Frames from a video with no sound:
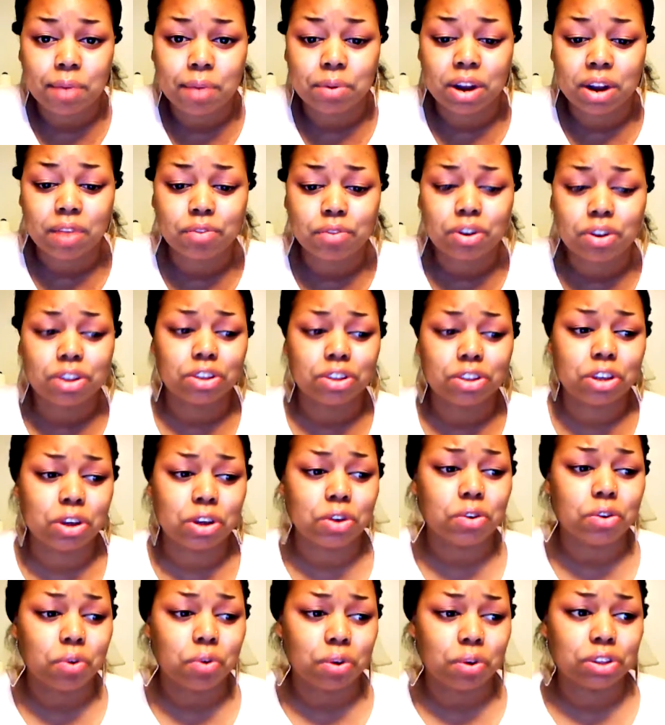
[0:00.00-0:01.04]
whatever
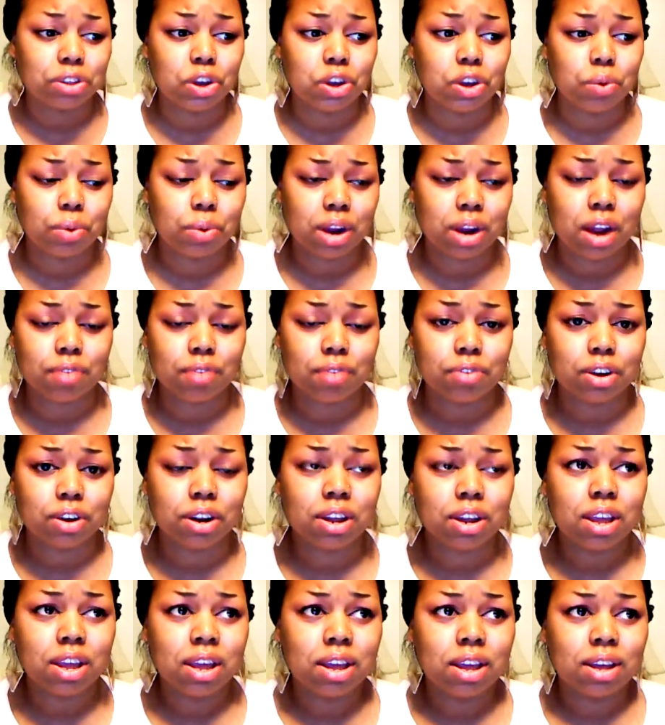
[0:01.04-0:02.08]
you're going through,
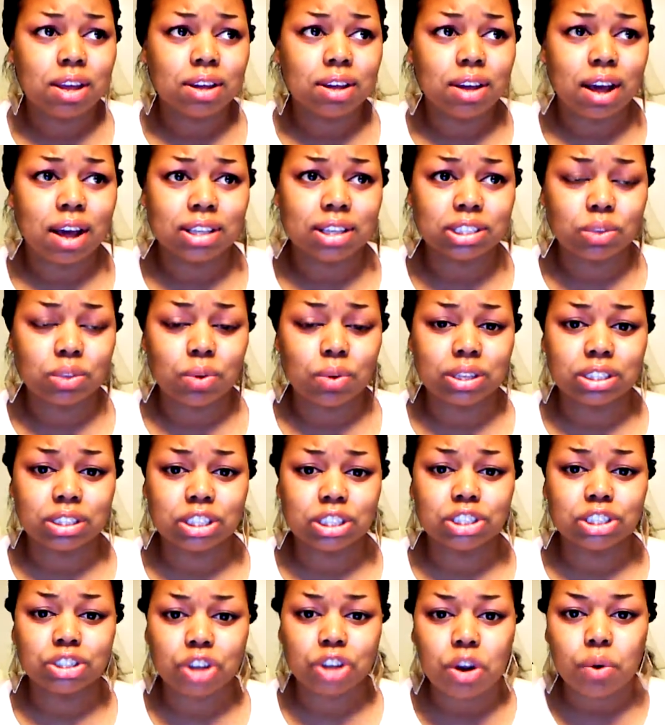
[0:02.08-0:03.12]
whatever
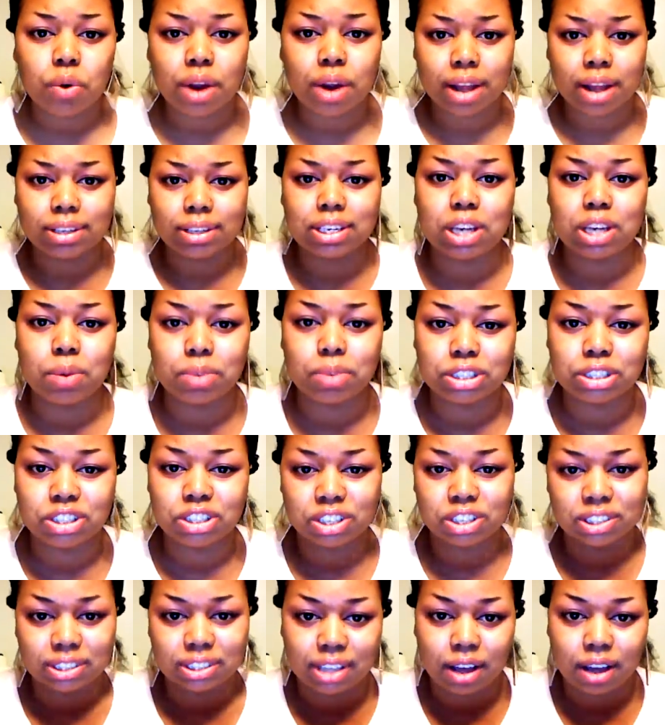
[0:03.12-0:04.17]
consequences, you're going to have to deal with
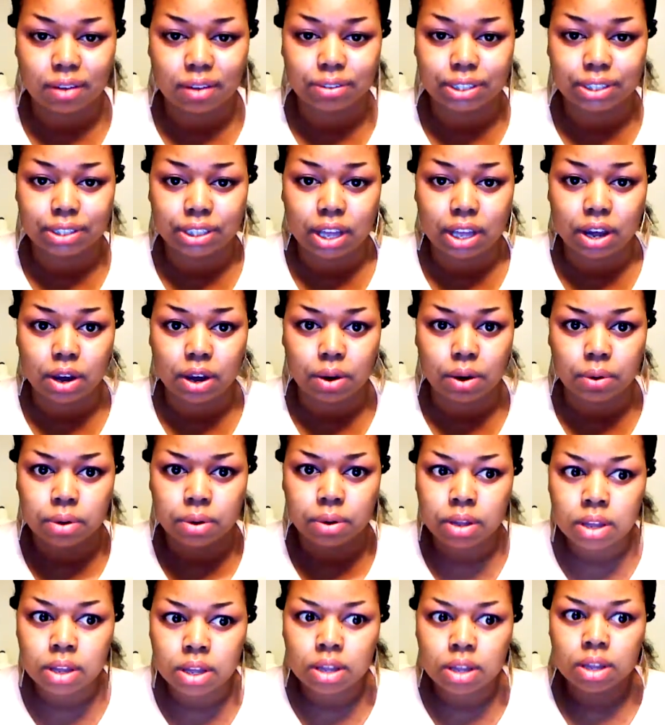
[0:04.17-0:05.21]
yourself. So,
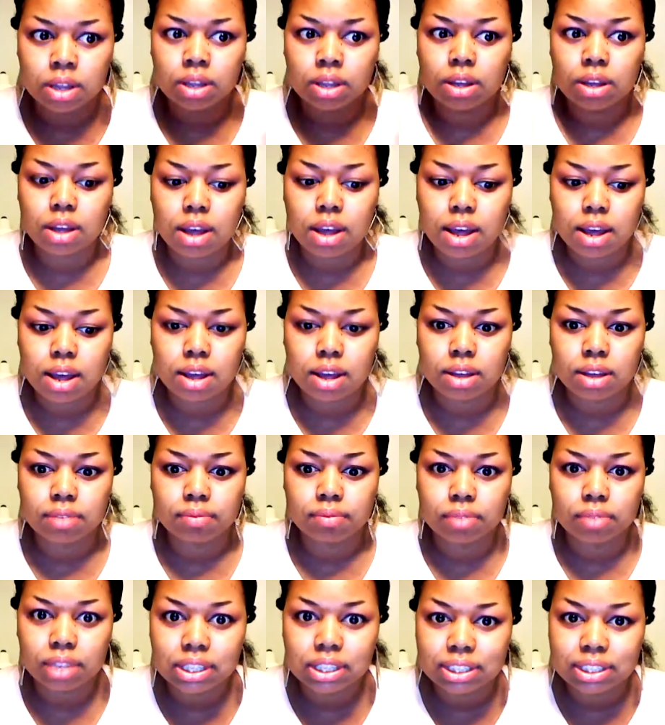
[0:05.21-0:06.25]

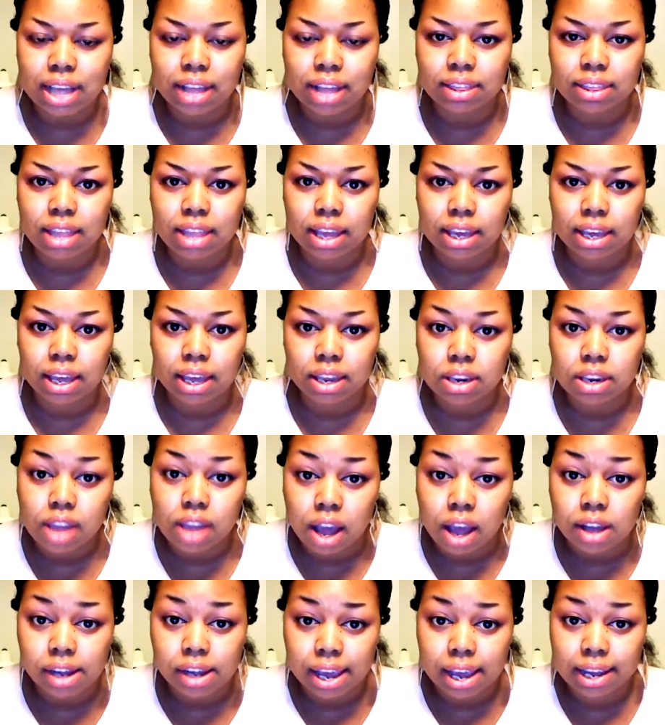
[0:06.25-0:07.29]
stop thinking,
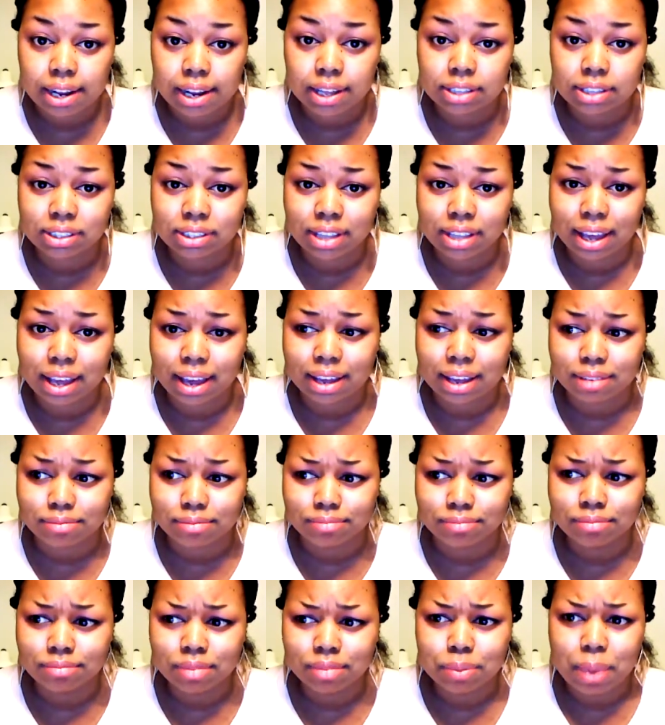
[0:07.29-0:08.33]
young ladies,
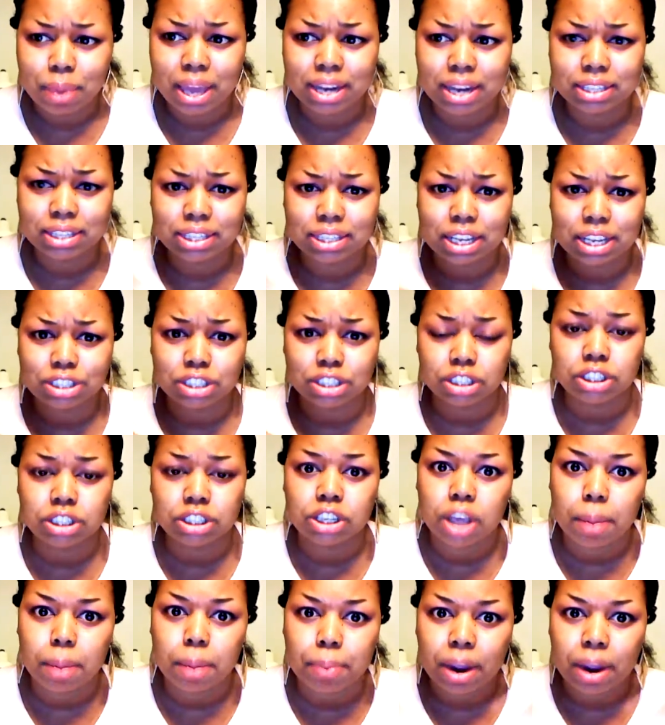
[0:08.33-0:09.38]
and paying attention to
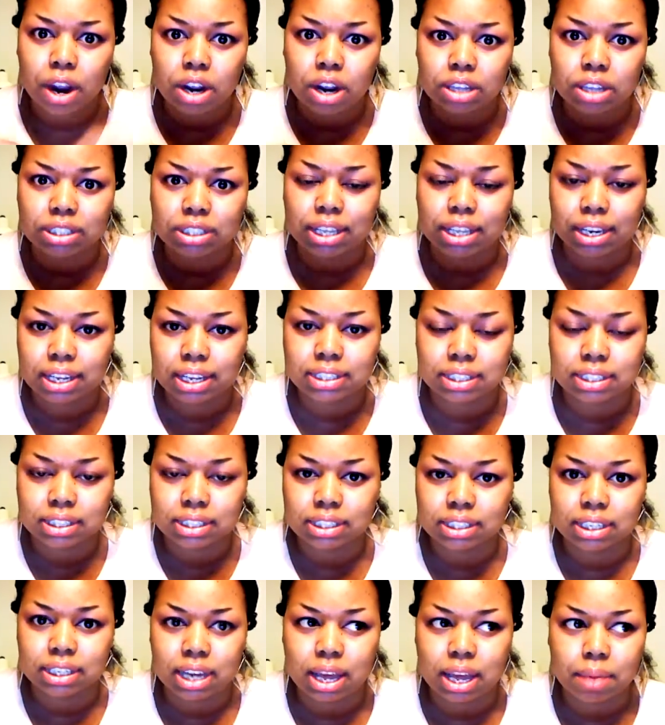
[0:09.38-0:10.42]
your parents and listening
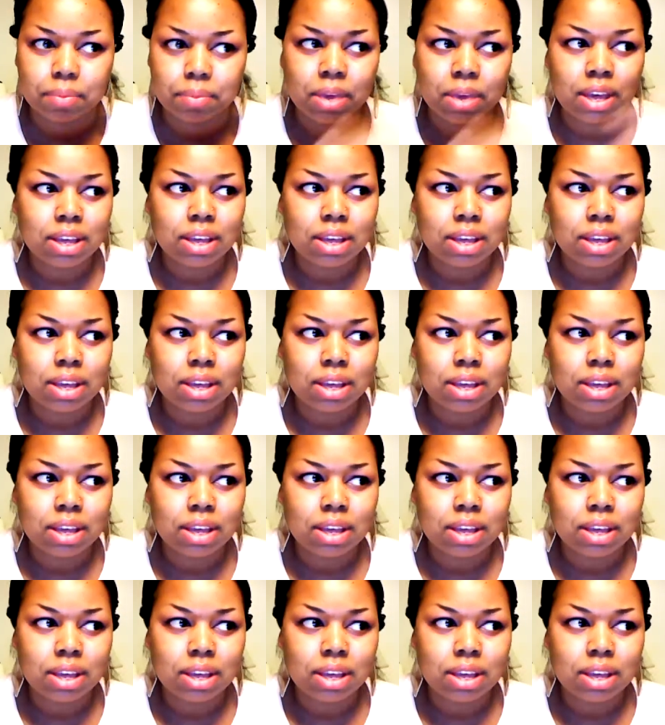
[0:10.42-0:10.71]
to them.